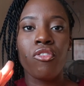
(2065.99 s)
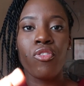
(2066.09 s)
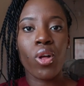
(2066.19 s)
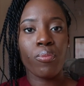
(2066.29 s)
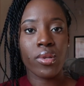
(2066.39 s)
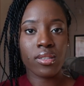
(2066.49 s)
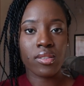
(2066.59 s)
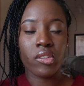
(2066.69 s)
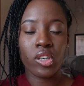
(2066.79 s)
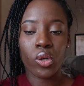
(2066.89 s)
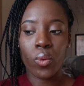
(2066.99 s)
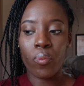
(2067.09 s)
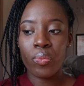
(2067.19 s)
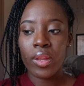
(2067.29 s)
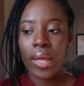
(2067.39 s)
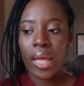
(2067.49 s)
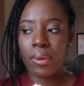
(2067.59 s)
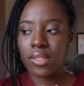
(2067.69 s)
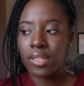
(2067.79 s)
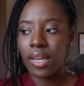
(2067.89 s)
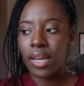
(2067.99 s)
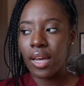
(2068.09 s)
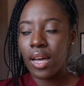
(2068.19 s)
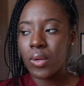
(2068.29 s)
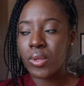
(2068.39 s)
film this video but today